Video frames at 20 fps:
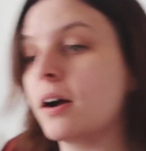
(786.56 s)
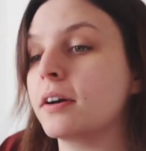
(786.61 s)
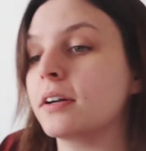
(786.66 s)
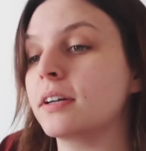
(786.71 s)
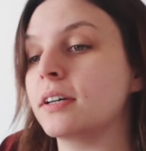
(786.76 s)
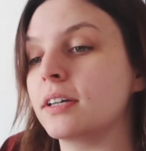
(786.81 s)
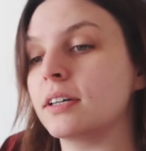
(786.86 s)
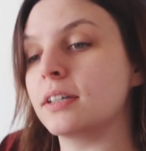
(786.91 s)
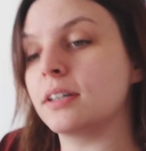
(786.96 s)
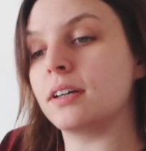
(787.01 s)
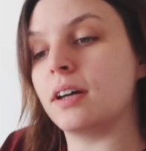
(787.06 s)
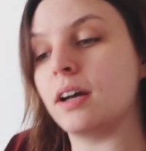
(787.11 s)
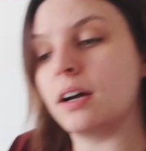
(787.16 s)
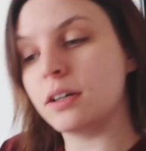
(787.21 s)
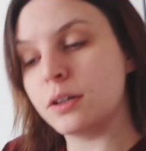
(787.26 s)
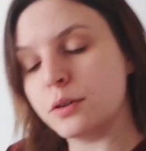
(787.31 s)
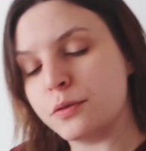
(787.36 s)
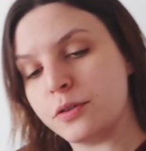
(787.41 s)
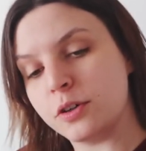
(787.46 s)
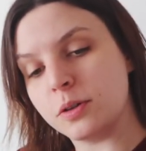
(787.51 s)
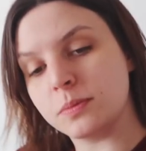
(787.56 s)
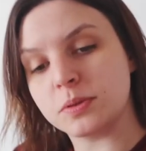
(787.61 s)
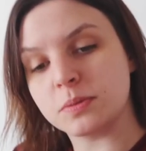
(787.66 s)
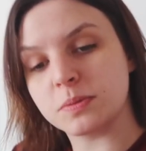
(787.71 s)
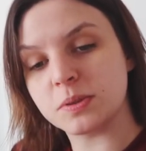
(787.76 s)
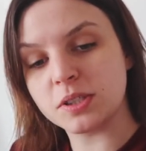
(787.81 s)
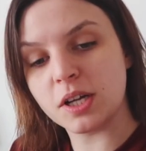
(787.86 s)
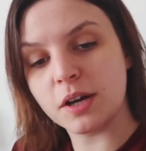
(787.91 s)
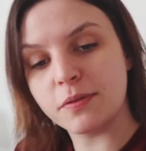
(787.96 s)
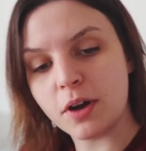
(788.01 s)
I'm gonna film
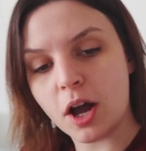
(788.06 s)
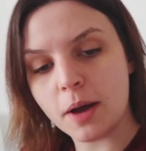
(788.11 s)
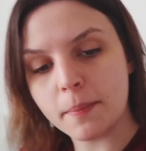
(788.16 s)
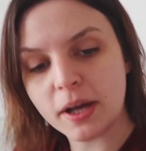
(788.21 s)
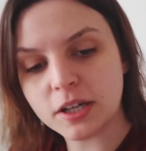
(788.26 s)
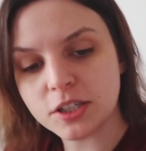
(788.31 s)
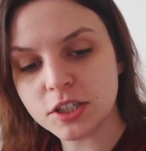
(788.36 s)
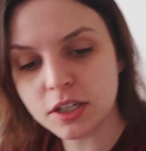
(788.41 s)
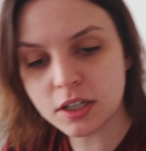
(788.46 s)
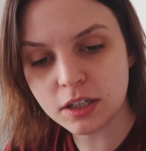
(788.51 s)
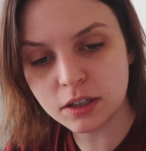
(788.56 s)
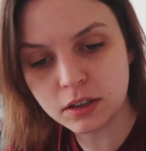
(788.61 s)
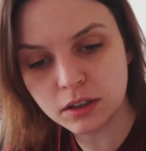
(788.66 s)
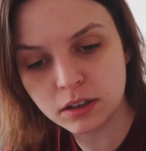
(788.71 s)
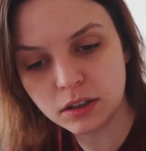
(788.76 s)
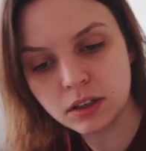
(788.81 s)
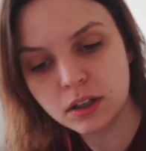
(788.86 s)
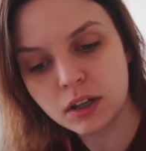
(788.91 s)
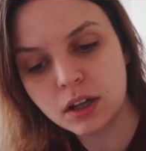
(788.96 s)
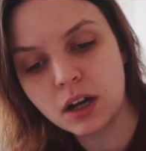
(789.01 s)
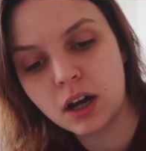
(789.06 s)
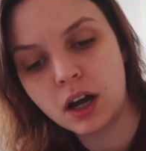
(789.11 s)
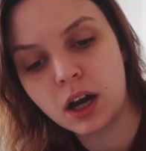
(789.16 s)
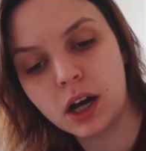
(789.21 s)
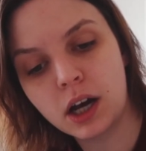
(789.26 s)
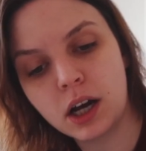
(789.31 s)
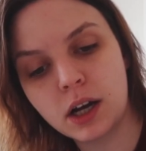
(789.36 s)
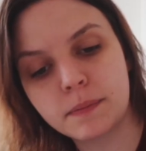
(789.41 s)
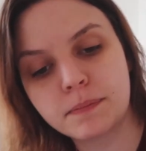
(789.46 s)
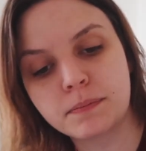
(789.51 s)
some stuff. I'm actually
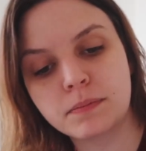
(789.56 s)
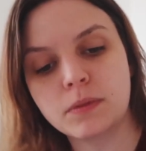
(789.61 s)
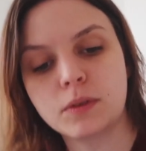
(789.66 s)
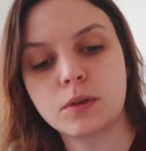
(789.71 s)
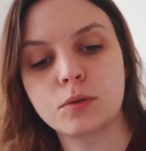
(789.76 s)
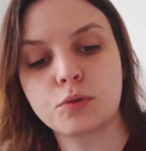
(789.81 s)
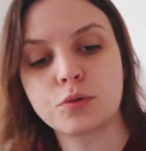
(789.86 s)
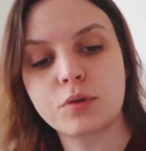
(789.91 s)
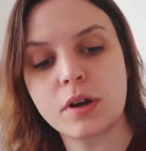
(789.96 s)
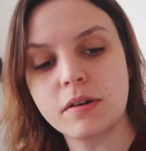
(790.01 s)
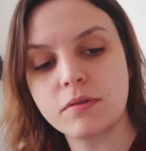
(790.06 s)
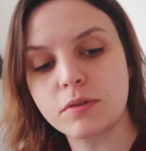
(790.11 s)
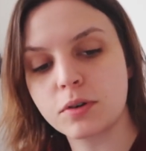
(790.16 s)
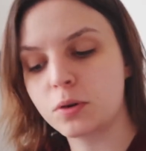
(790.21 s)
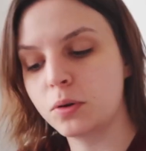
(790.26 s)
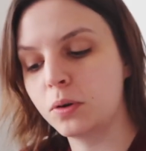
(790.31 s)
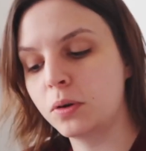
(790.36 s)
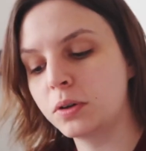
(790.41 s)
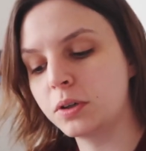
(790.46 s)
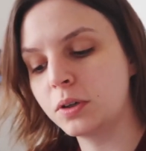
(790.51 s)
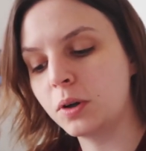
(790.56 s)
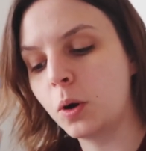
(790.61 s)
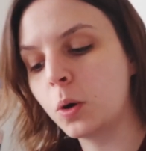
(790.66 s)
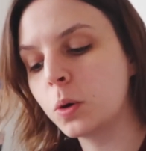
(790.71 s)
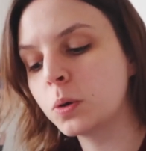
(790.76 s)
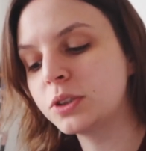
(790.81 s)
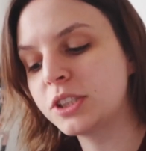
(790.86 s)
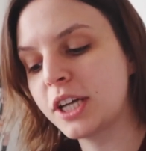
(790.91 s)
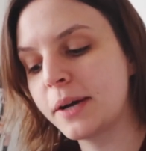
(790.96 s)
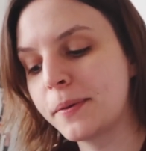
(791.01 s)
gonna re-record an
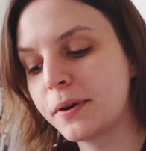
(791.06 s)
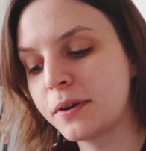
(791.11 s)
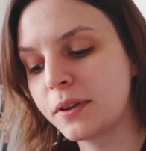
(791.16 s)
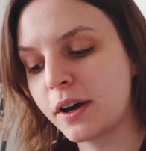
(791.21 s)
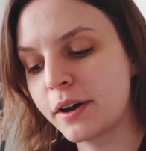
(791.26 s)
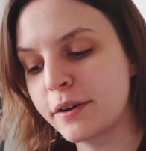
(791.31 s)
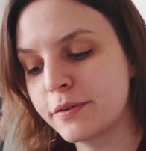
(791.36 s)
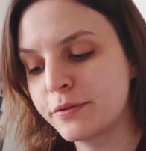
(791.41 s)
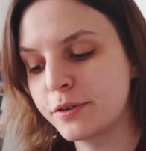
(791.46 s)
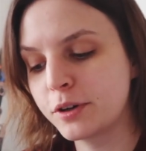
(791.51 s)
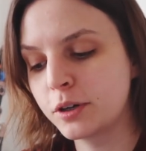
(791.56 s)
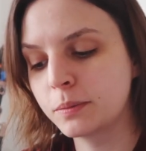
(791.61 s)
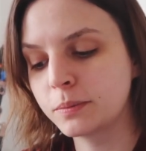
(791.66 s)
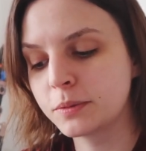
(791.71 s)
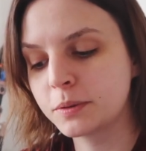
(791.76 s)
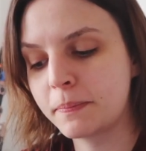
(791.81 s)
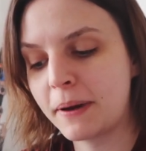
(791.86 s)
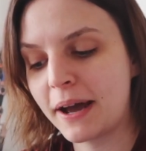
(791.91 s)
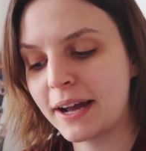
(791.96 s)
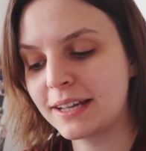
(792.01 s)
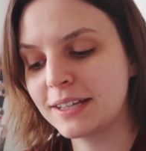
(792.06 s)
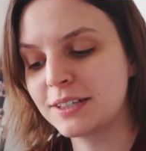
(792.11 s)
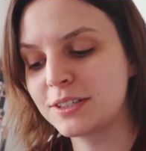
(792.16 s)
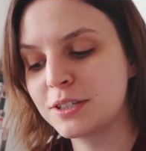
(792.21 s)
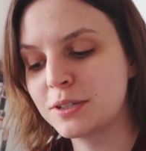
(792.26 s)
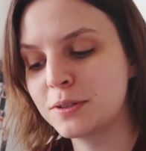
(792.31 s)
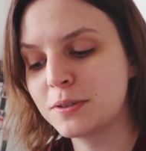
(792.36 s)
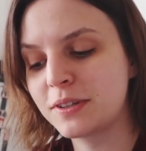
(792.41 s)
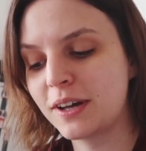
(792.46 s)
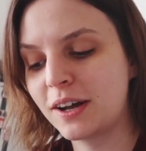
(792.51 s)
old demo that I filmed back in
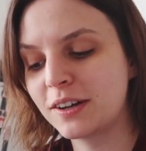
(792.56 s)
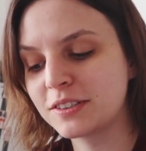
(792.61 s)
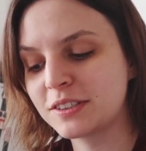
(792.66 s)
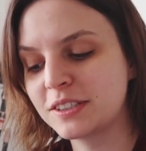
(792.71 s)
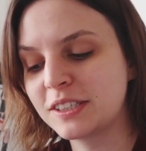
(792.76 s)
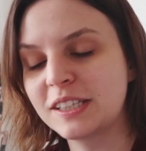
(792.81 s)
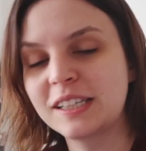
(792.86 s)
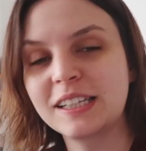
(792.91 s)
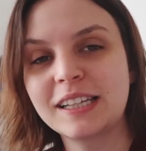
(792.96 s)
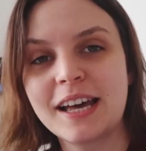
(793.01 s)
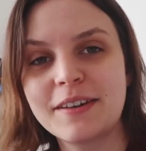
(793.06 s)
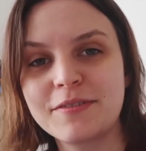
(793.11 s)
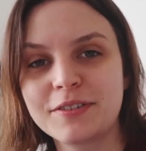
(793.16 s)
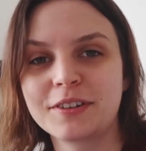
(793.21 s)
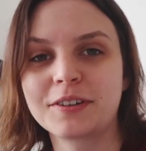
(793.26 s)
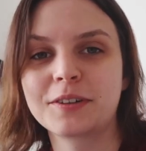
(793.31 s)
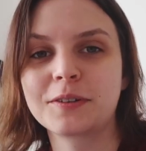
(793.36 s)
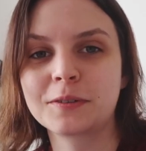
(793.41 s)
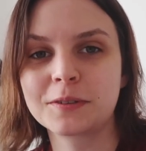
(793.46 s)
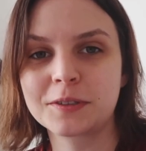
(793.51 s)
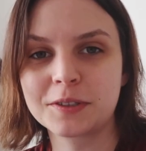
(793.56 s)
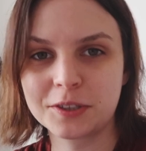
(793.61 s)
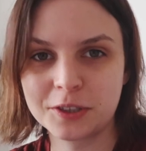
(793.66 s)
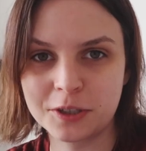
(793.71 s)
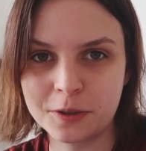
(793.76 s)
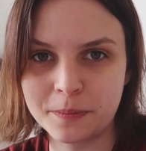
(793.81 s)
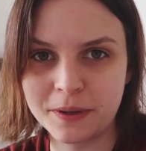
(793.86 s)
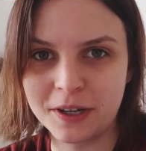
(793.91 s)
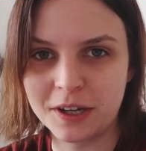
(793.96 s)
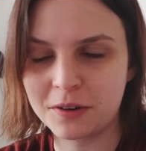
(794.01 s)
2011 called
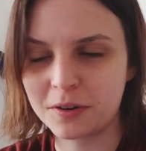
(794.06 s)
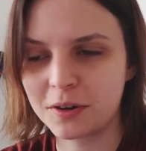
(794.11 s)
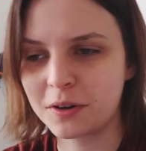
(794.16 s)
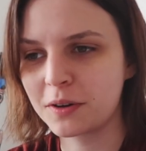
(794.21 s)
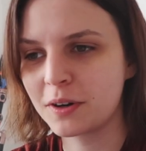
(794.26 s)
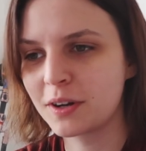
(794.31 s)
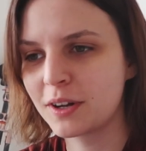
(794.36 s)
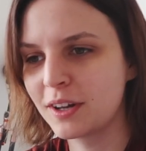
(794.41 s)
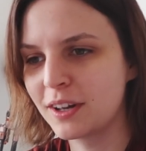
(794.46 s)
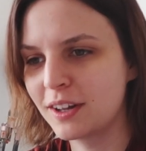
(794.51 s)
Superhero.